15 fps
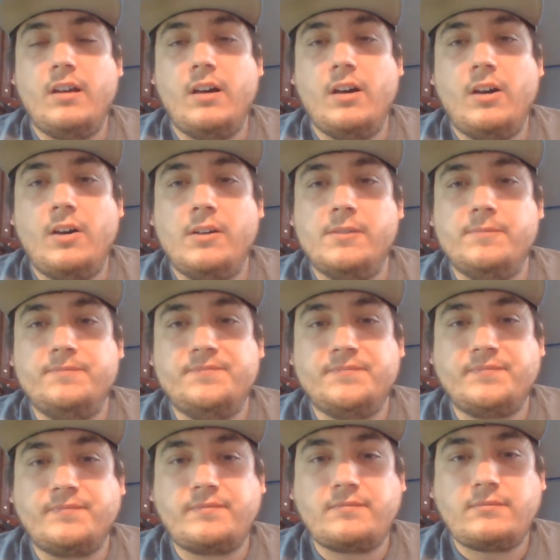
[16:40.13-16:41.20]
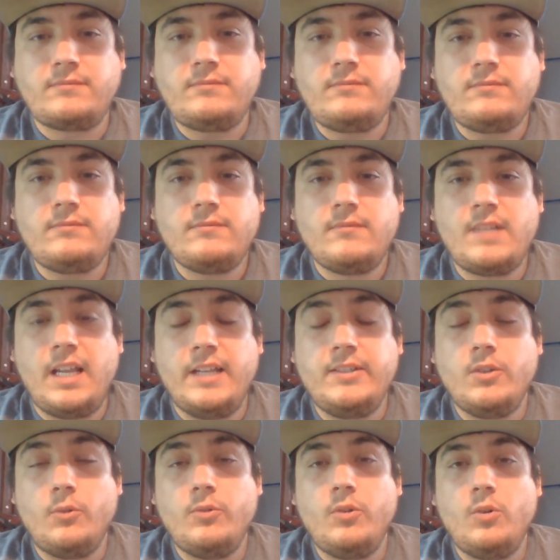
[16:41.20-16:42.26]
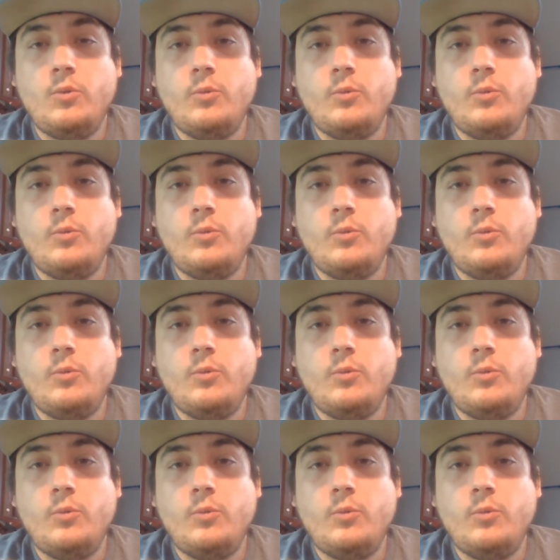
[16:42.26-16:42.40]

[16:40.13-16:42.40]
Um, don't know